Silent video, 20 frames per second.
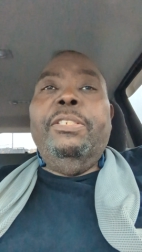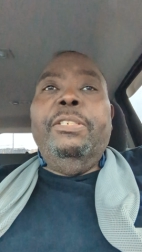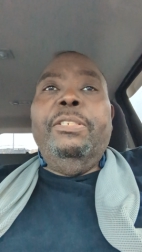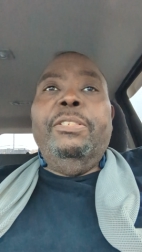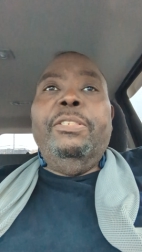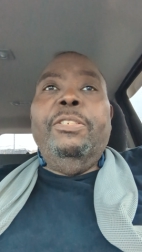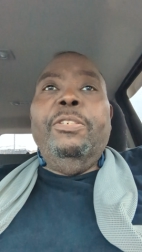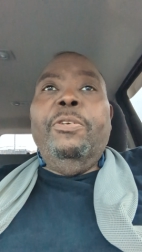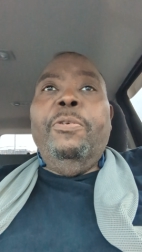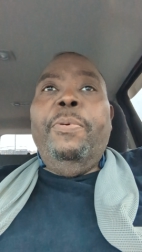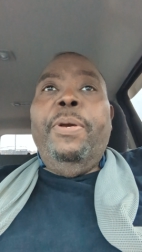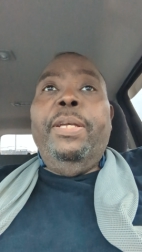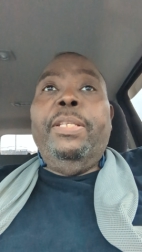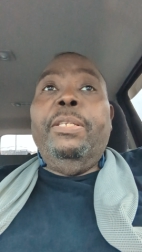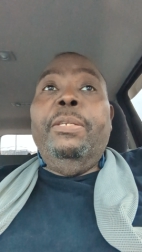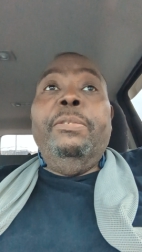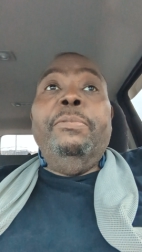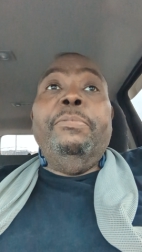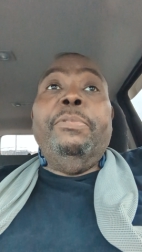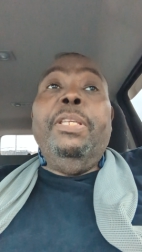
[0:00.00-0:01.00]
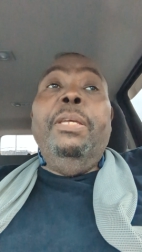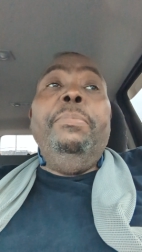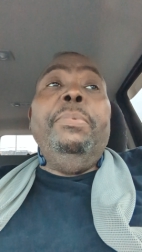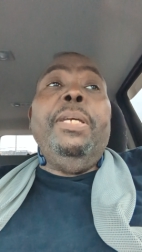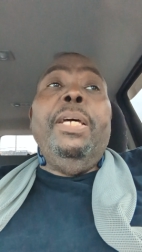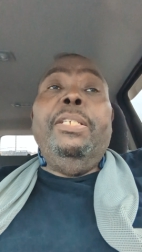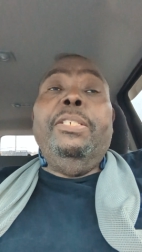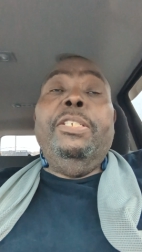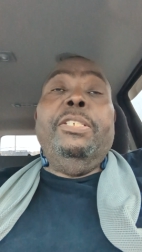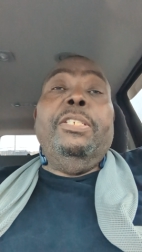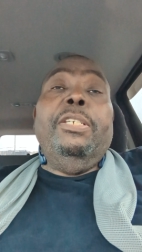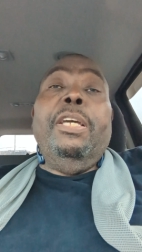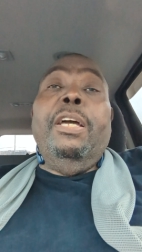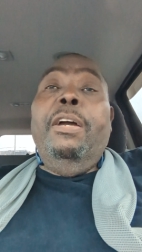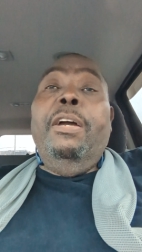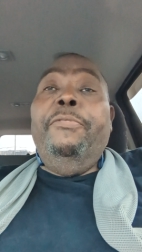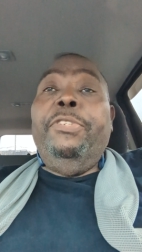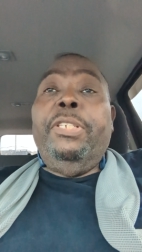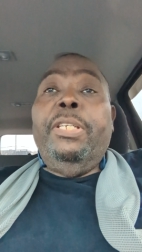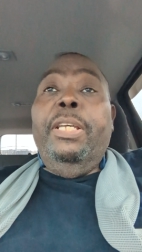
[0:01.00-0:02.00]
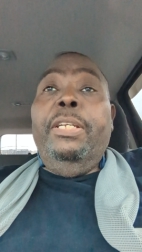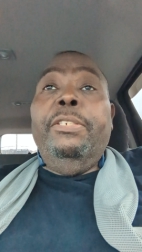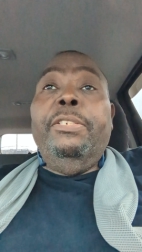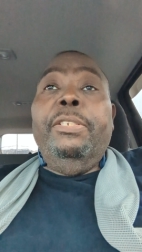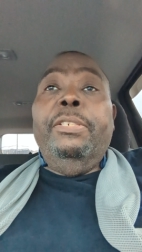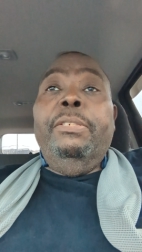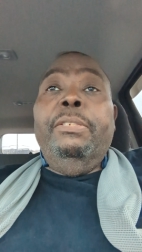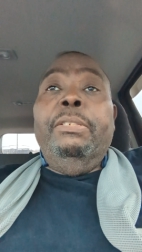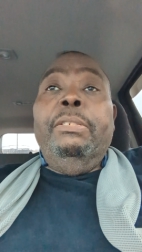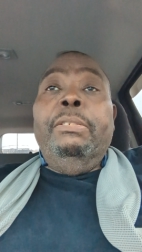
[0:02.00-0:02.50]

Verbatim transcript: to, to correct it. Sometimes just a conversation